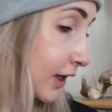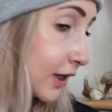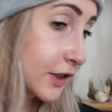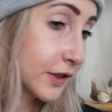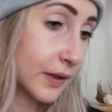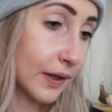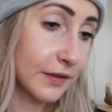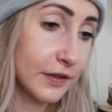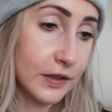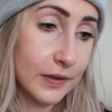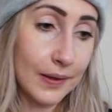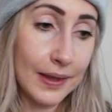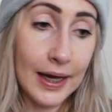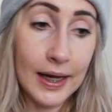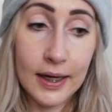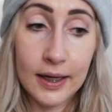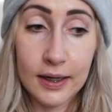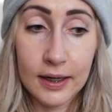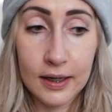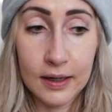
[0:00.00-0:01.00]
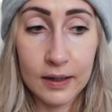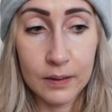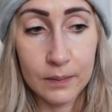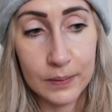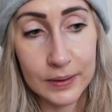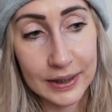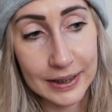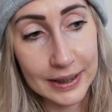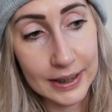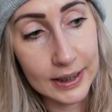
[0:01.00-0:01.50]
So I have to do that
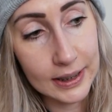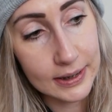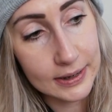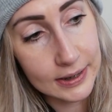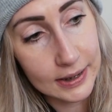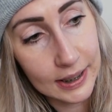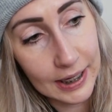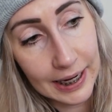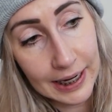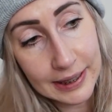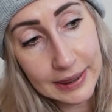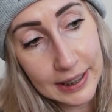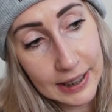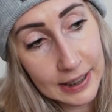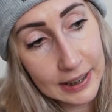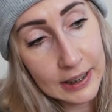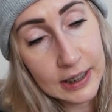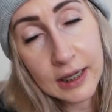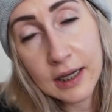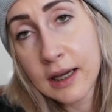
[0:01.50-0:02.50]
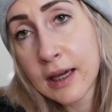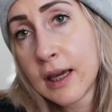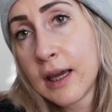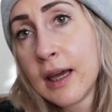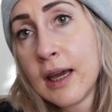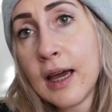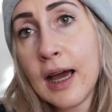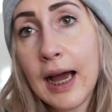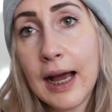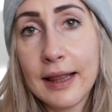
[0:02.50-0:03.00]
with the heat, and then
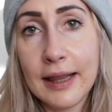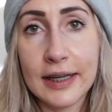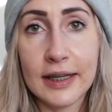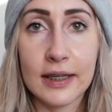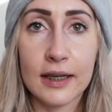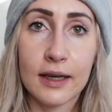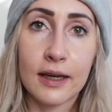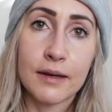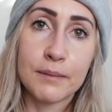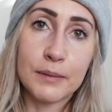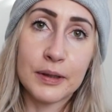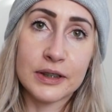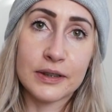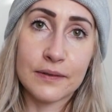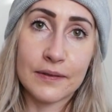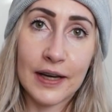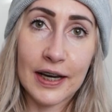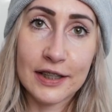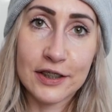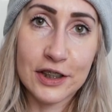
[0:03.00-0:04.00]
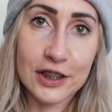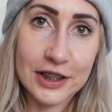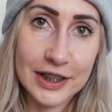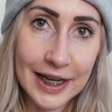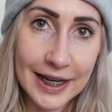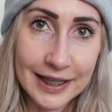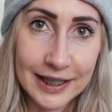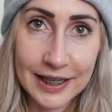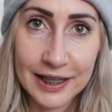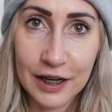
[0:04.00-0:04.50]
I like must have had just
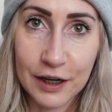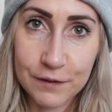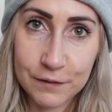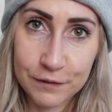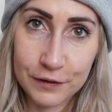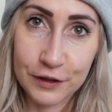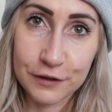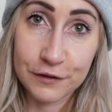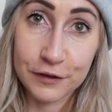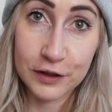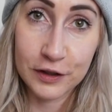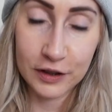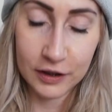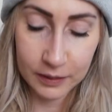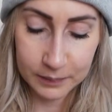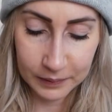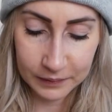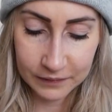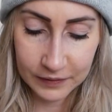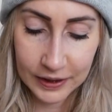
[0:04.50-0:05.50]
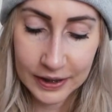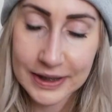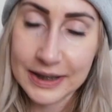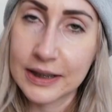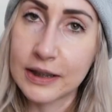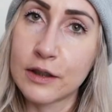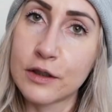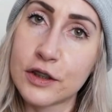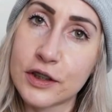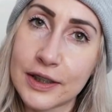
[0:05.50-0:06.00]
like a fearful look on my face,
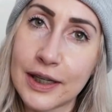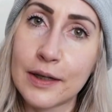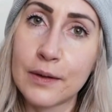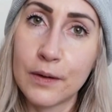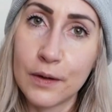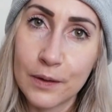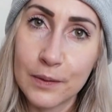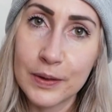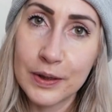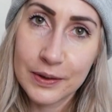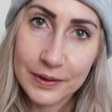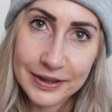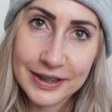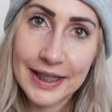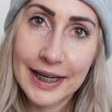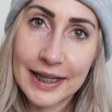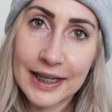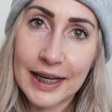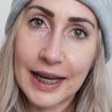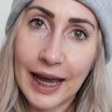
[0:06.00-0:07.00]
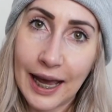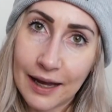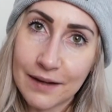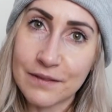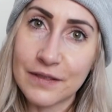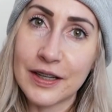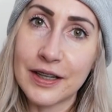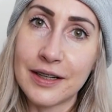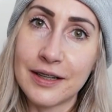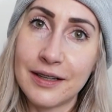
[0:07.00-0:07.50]
and they're just like, oh, you can take
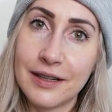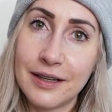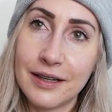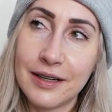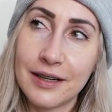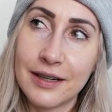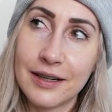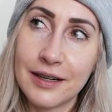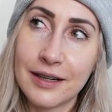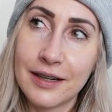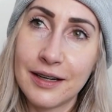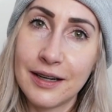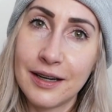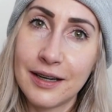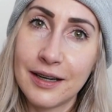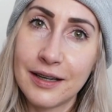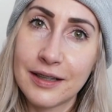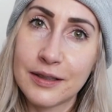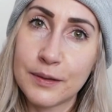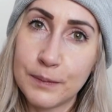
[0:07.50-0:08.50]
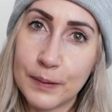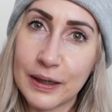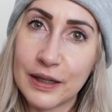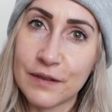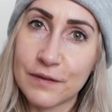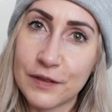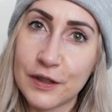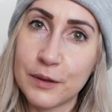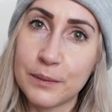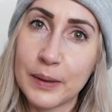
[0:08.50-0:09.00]
Advil to make
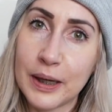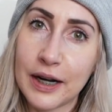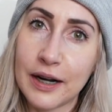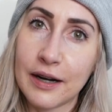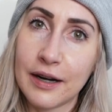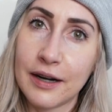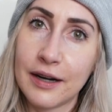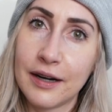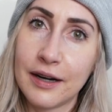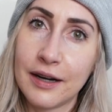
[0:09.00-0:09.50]
it feel better.